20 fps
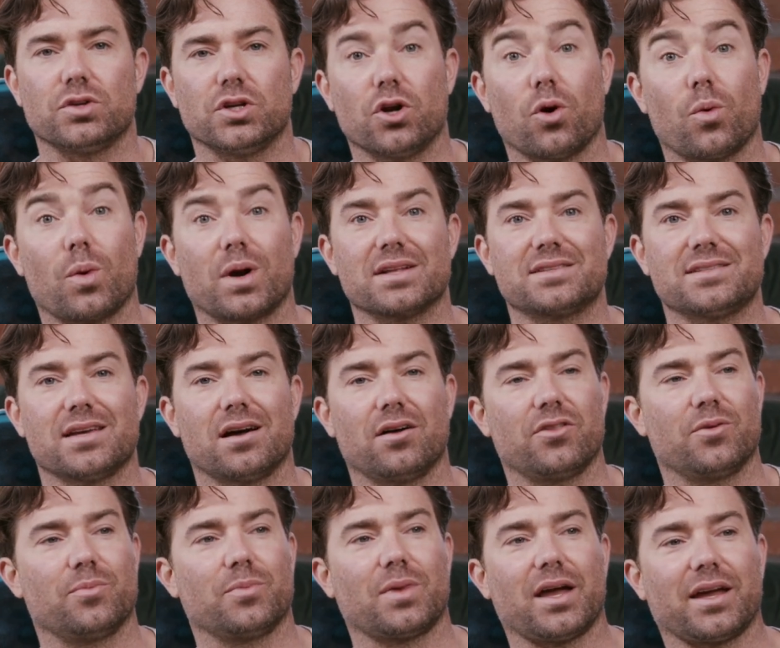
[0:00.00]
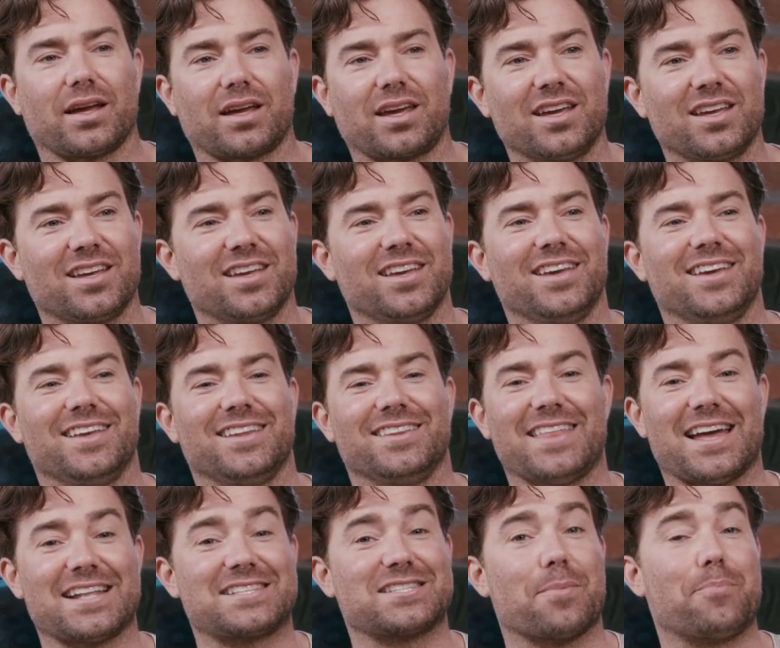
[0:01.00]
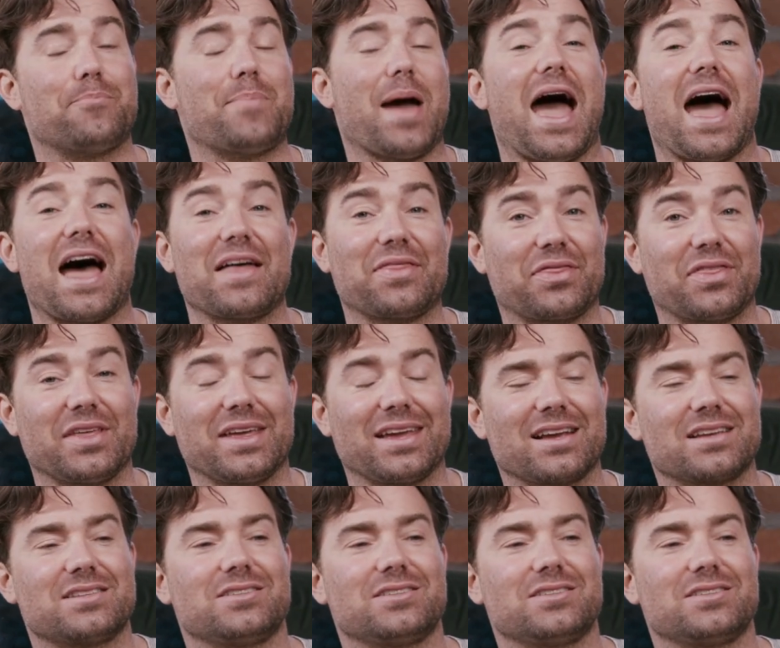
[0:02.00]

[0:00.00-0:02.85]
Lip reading: You don't want to tell them like that's a bad thing,